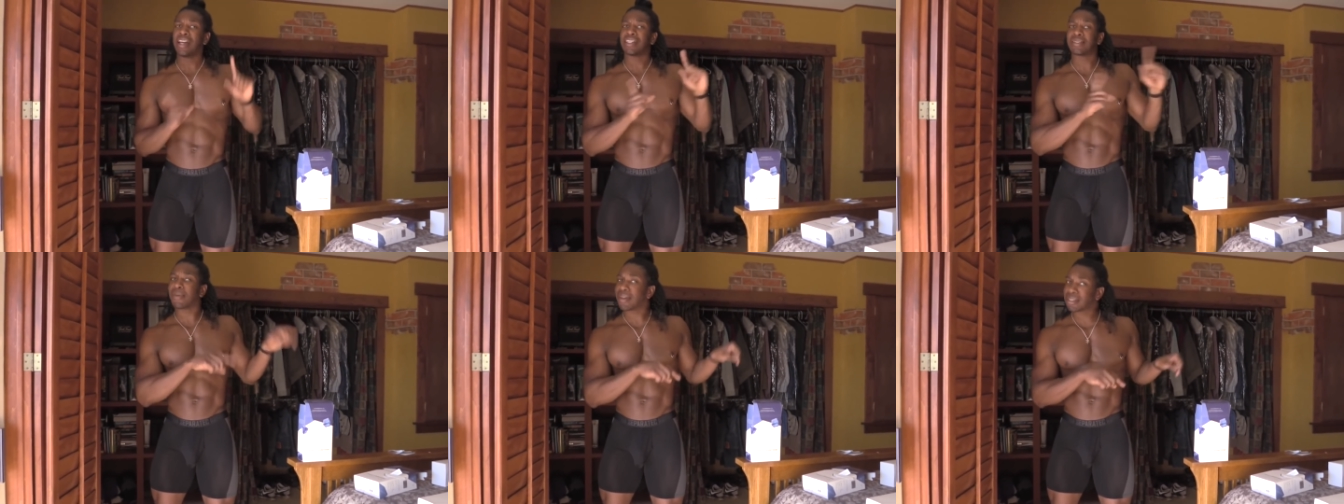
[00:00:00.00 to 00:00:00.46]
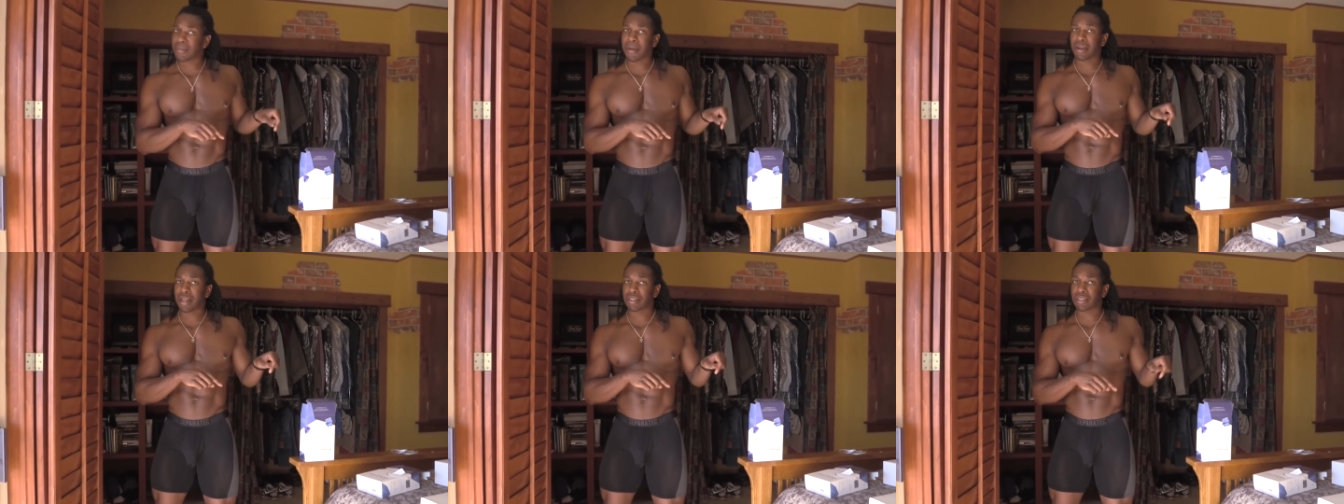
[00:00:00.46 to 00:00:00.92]
as well as the
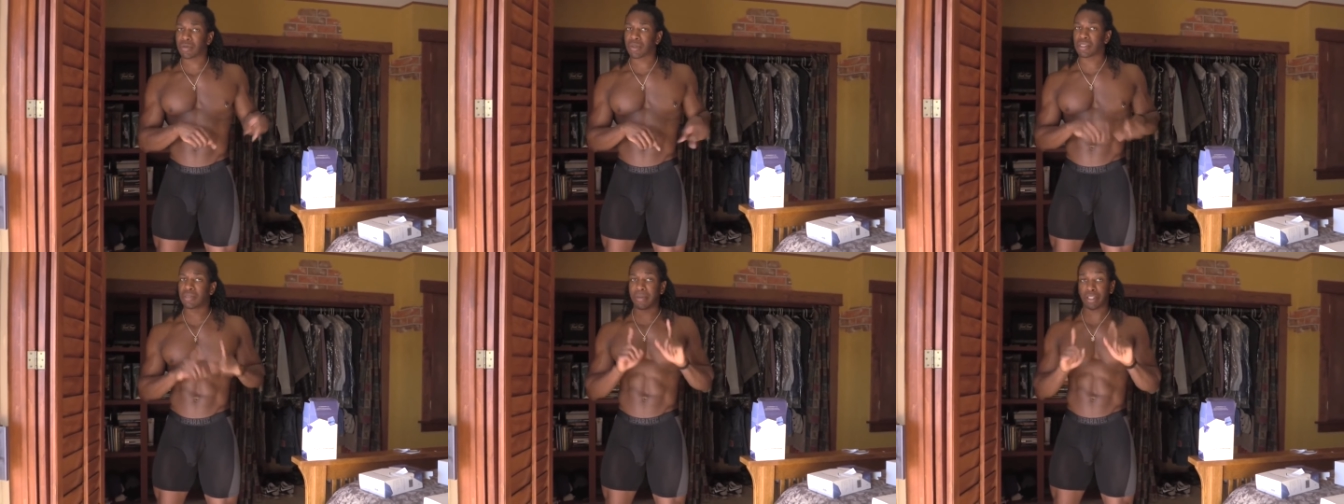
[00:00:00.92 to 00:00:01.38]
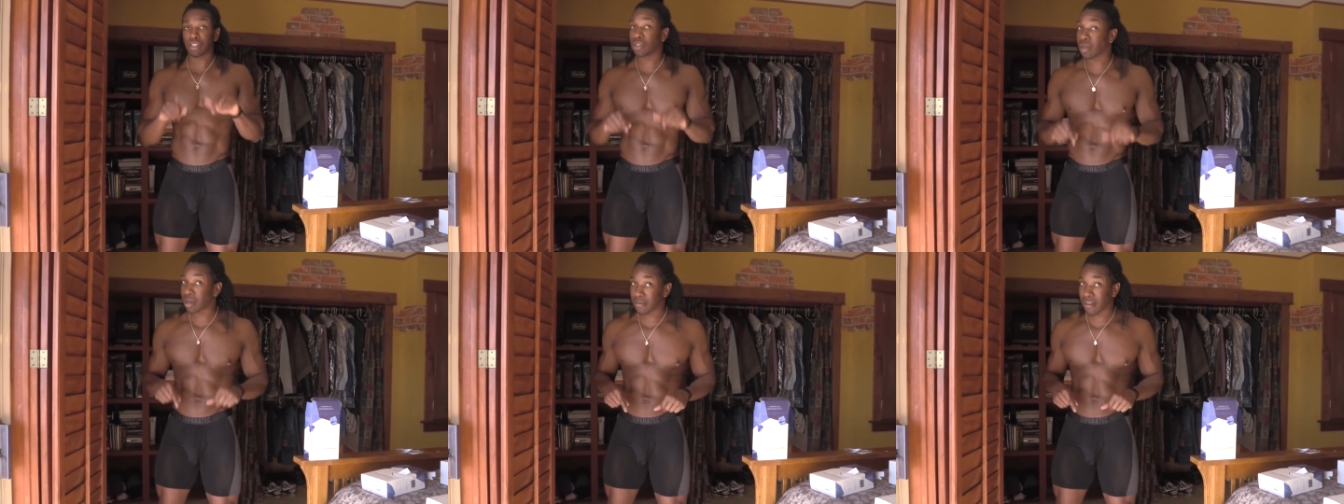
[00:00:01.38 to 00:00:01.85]
bell next to it to make
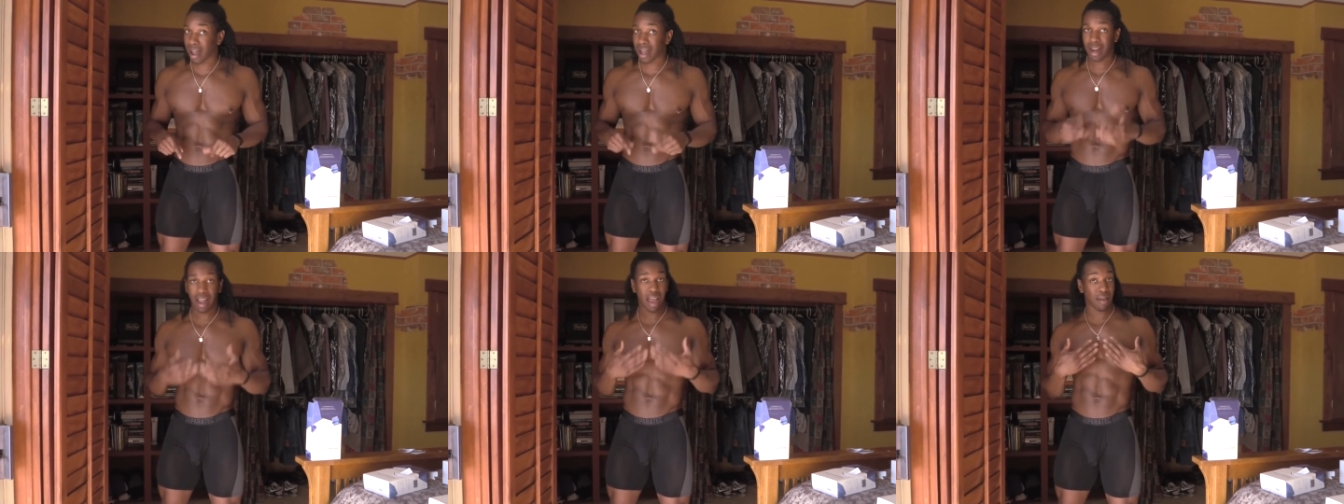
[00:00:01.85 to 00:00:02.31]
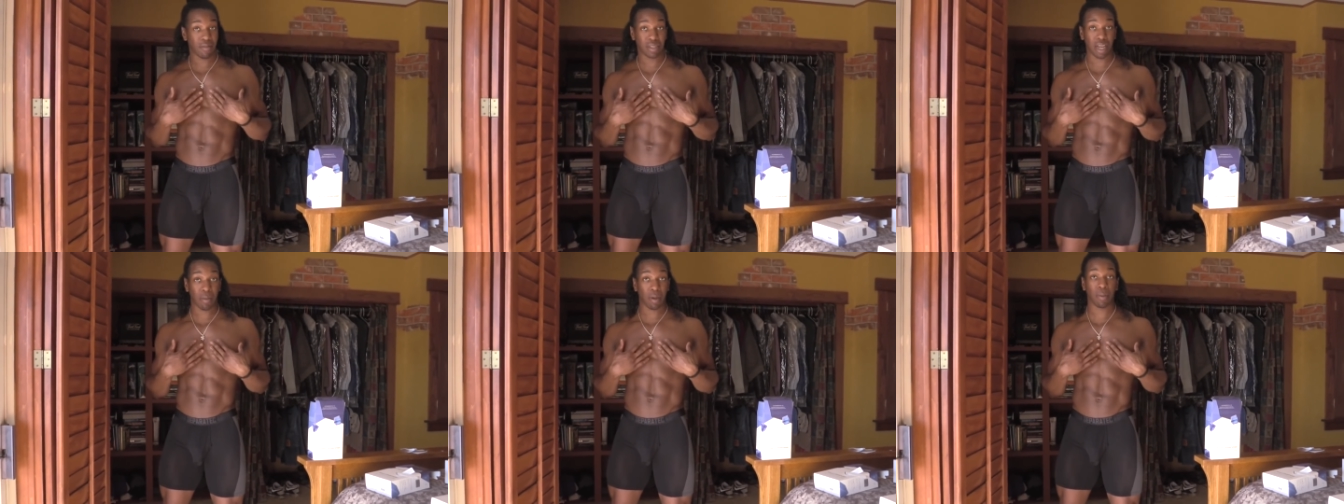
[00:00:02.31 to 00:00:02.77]
sure you're notified
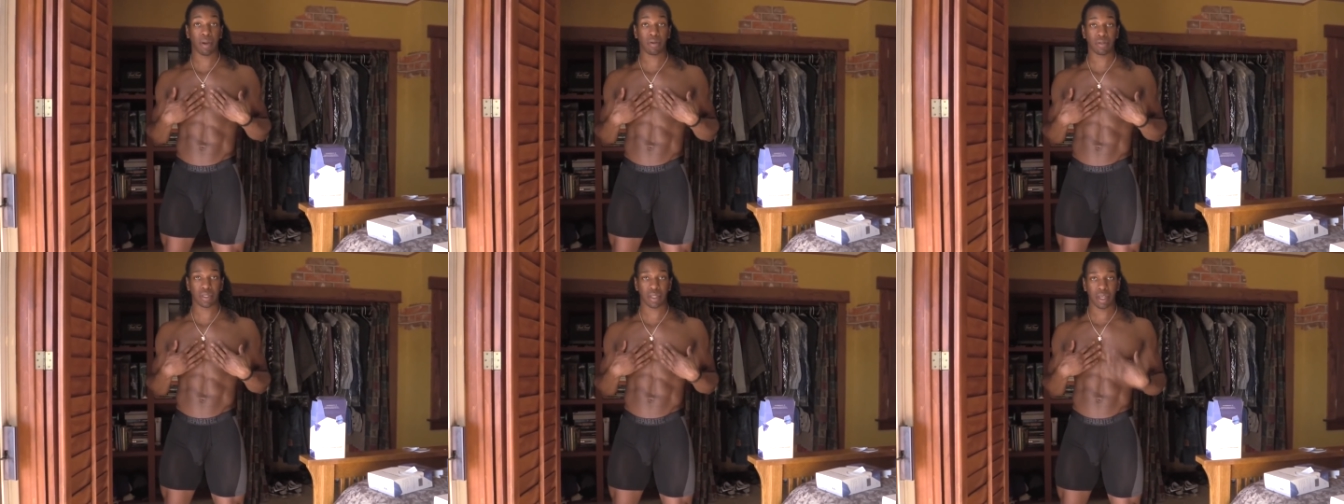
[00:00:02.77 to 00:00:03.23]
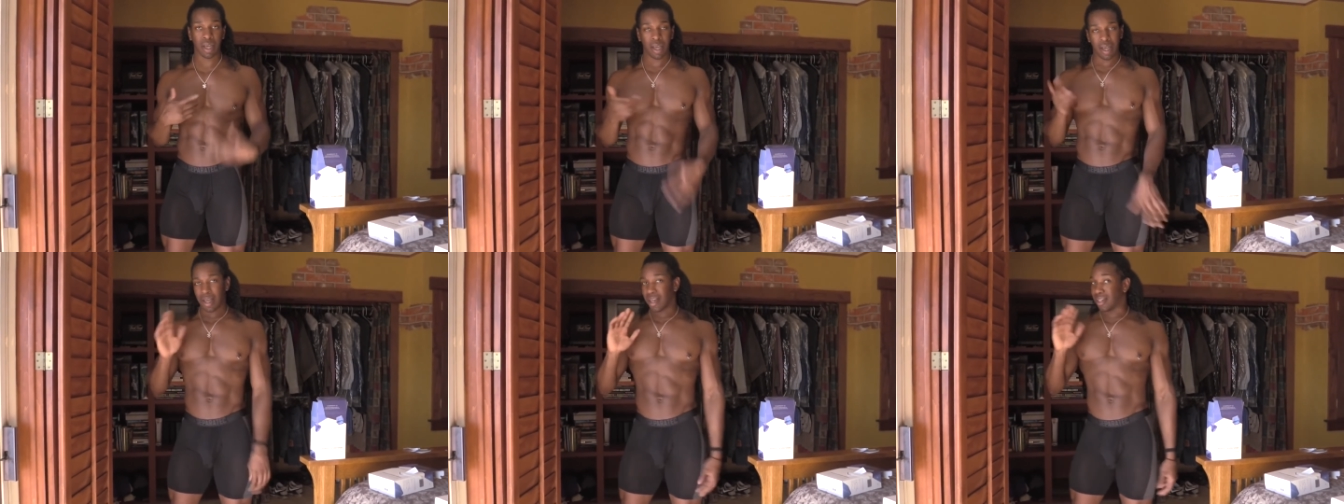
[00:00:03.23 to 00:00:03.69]
every time I post.
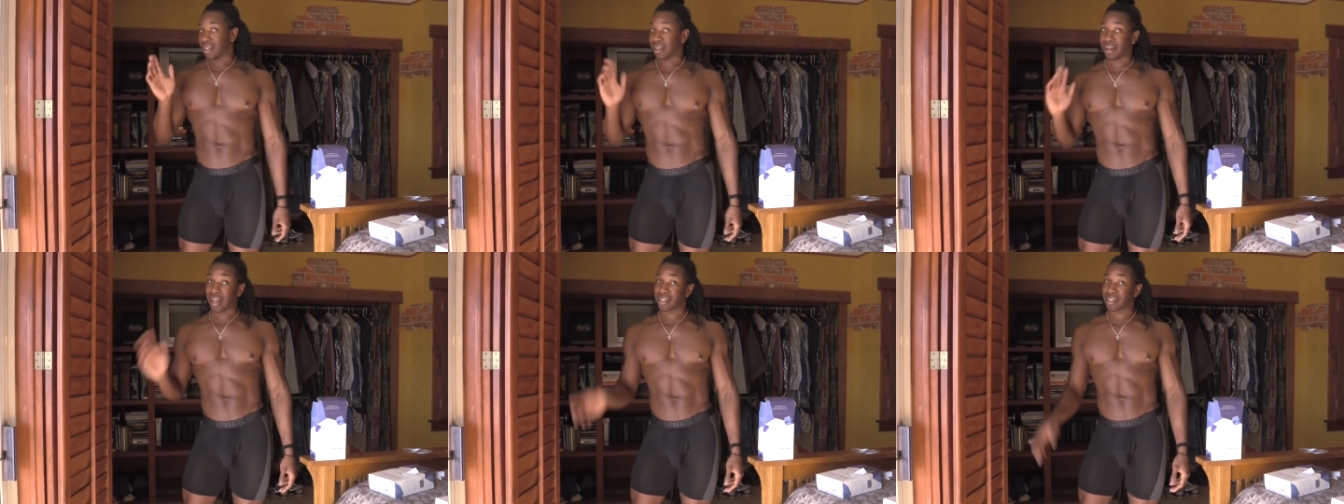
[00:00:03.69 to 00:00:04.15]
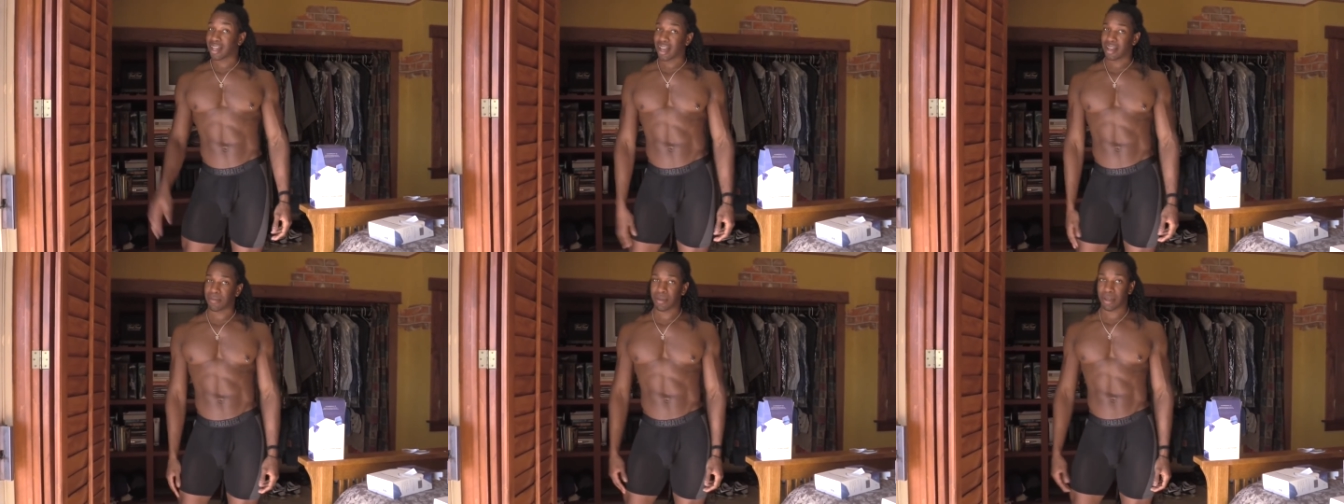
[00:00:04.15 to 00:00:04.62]
Until next
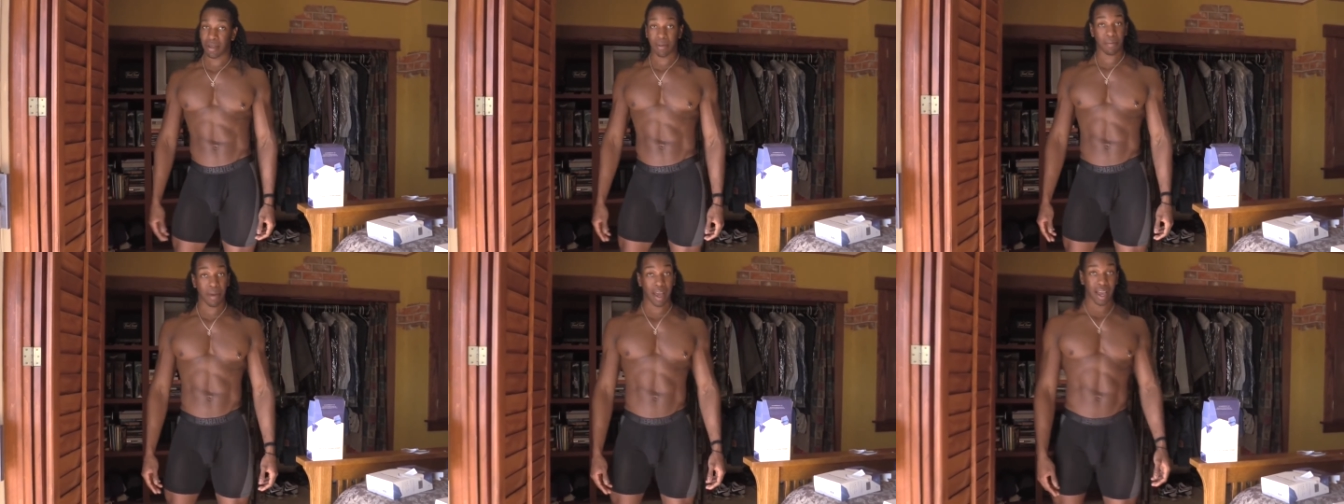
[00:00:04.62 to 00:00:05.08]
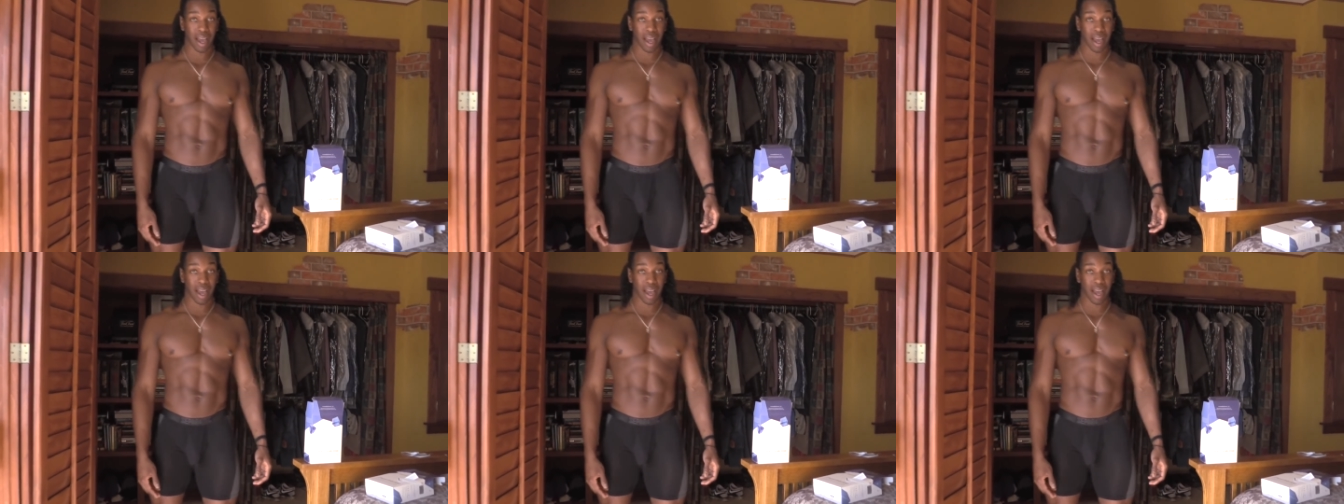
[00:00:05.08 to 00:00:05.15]
time, bye